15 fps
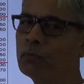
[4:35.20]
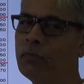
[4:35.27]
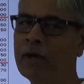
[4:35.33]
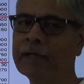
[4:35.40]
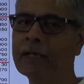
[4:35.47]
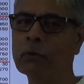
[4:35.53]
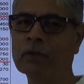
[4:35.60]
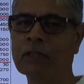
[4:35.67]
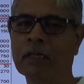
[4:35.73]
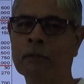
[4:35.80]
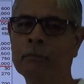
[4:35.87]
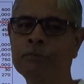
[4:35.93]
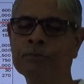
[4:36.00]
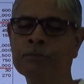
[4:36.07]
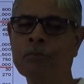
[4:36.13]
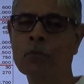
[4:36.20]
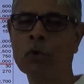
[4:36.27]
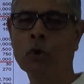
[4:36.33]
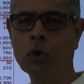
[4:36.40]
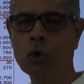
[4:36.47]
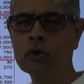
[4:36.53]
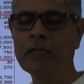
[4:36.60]
to find out the
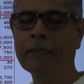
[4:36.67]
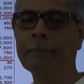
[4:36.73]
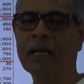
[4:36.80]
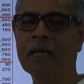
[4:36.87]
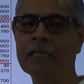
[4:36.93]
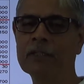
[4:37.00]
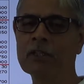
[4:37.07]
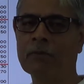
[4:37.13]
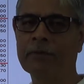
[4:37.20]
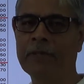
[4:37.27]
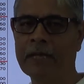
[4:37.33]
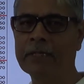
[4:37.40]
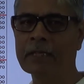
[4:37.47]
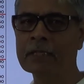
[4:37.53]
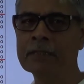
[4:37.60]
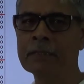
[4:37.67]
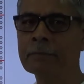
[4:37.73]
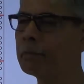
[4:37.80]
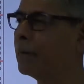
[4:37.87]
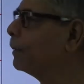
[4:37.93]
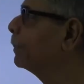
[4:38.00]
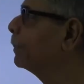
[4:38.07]
closing balance of debtors by